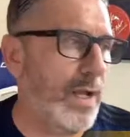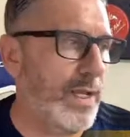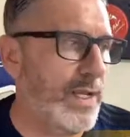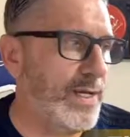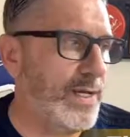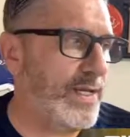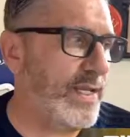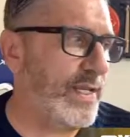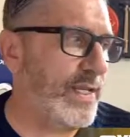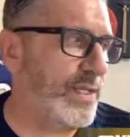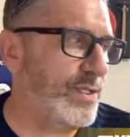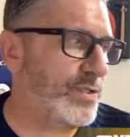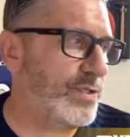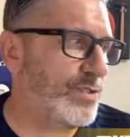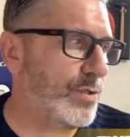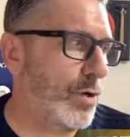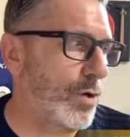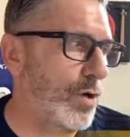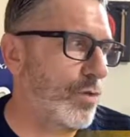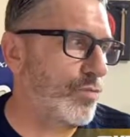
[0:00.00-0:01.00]

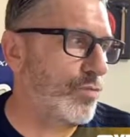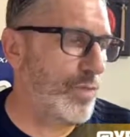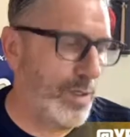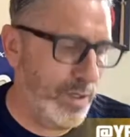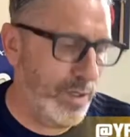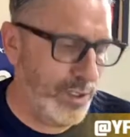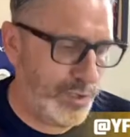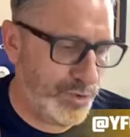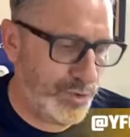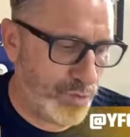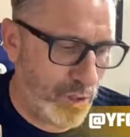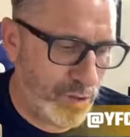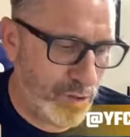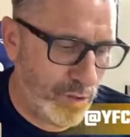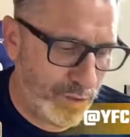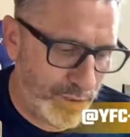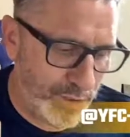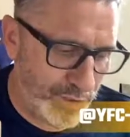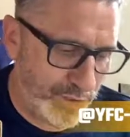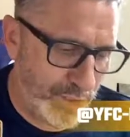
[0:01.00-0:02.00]
Indians are really
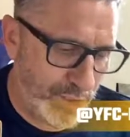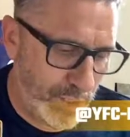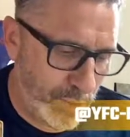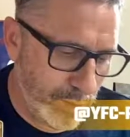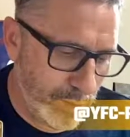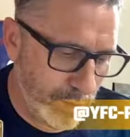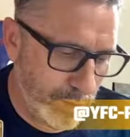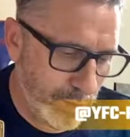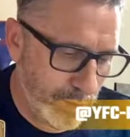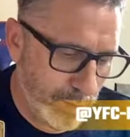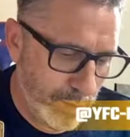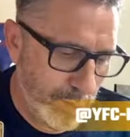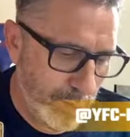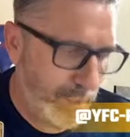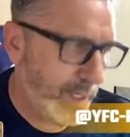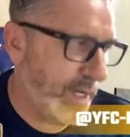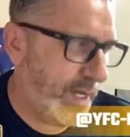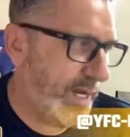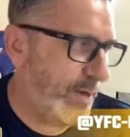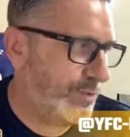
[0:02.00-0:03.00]
struggling this year.
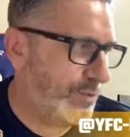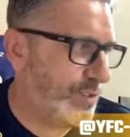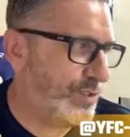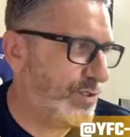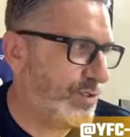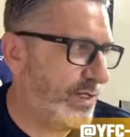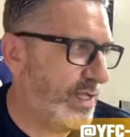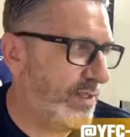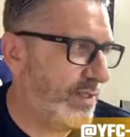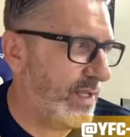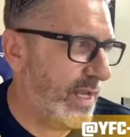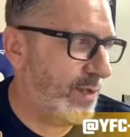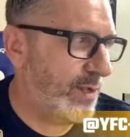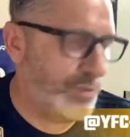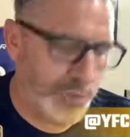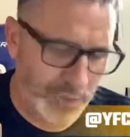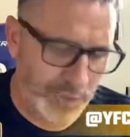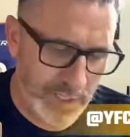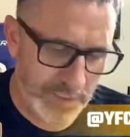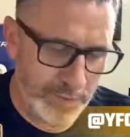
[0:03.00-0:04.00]
And I was just looking at
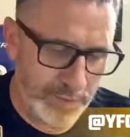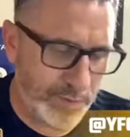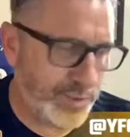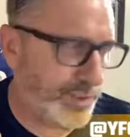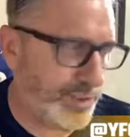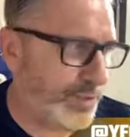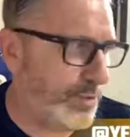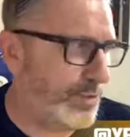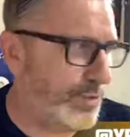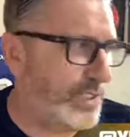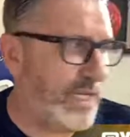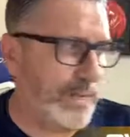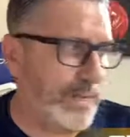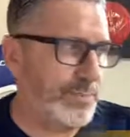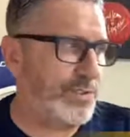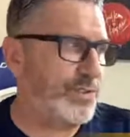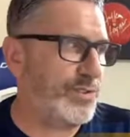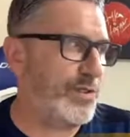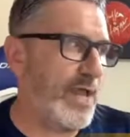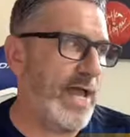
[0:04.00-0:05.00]
their team
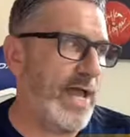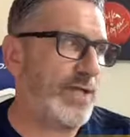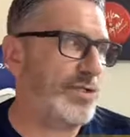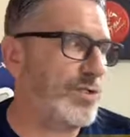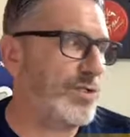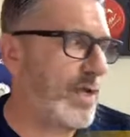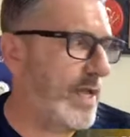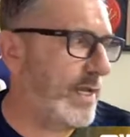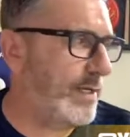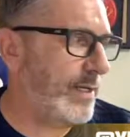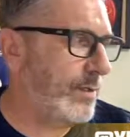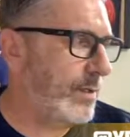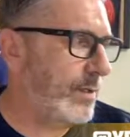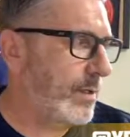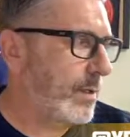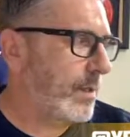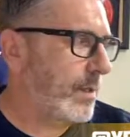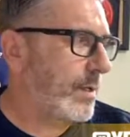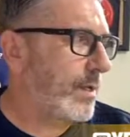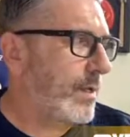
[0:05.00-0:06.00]
slash line.
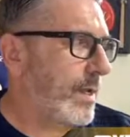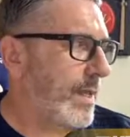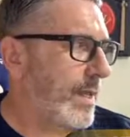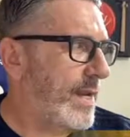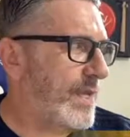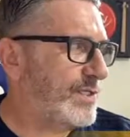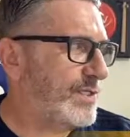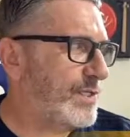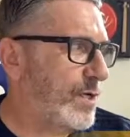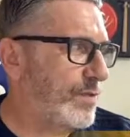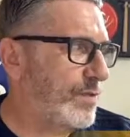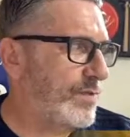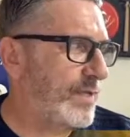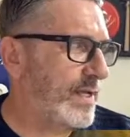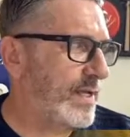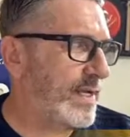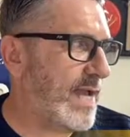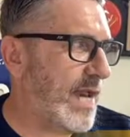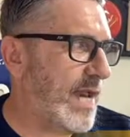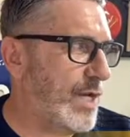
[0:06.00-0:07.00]
And that's another thing
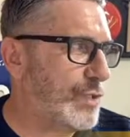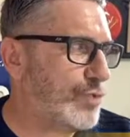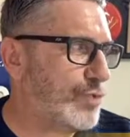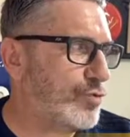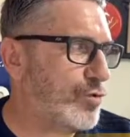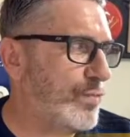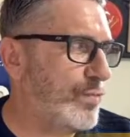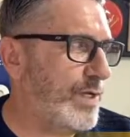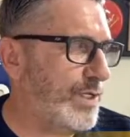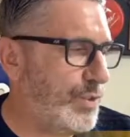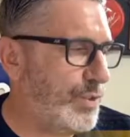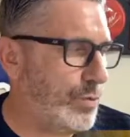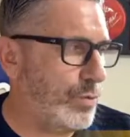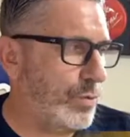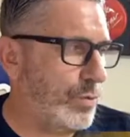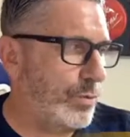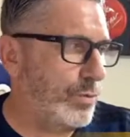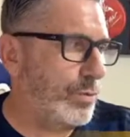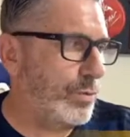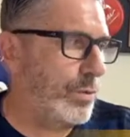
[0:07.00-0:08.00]
that kind of drew me
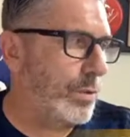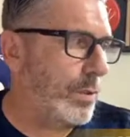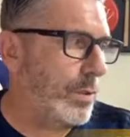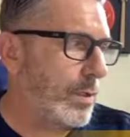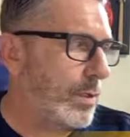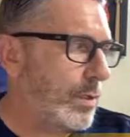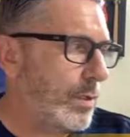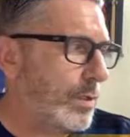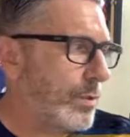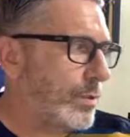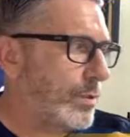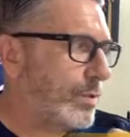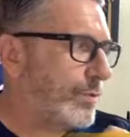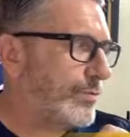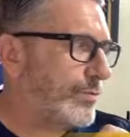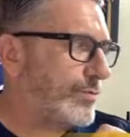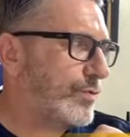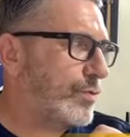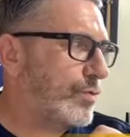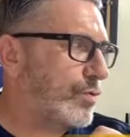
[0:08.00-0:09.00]
through
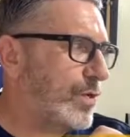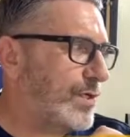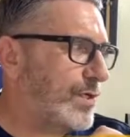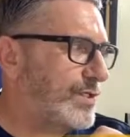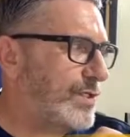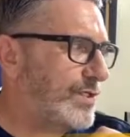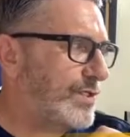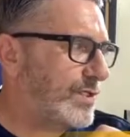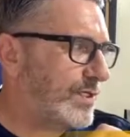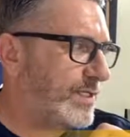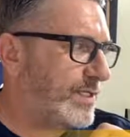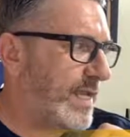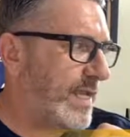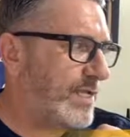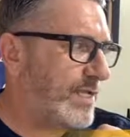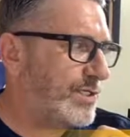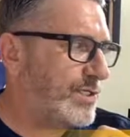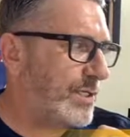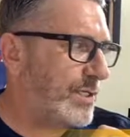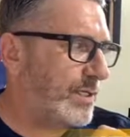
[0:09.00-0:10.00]
Lynch's
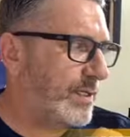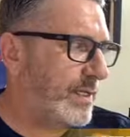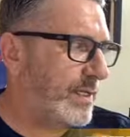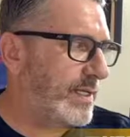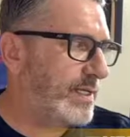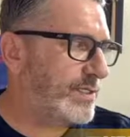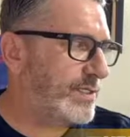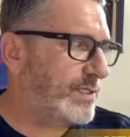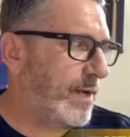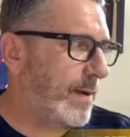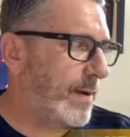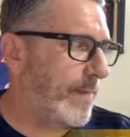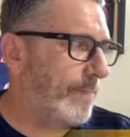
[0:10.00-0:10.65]
attention is